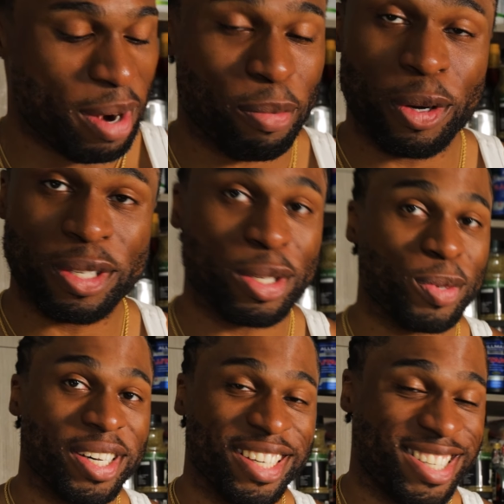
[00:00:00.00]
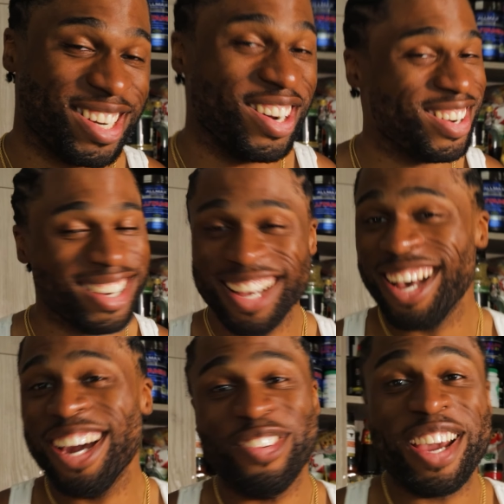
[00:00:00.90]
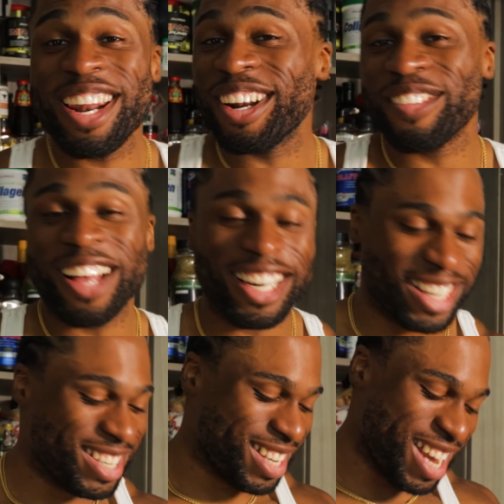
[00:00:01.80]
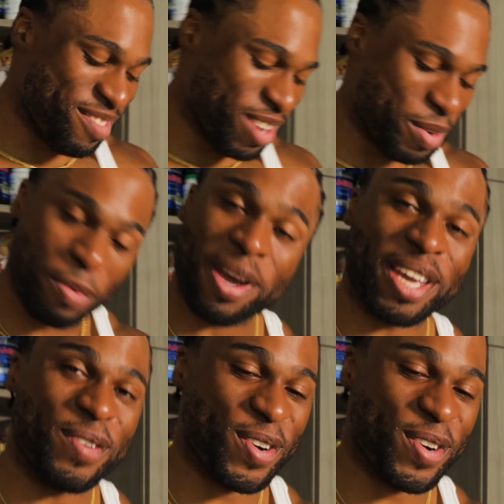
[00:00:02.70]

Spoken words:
out of bowls as well. So ran out of a lot of things today, but we're making it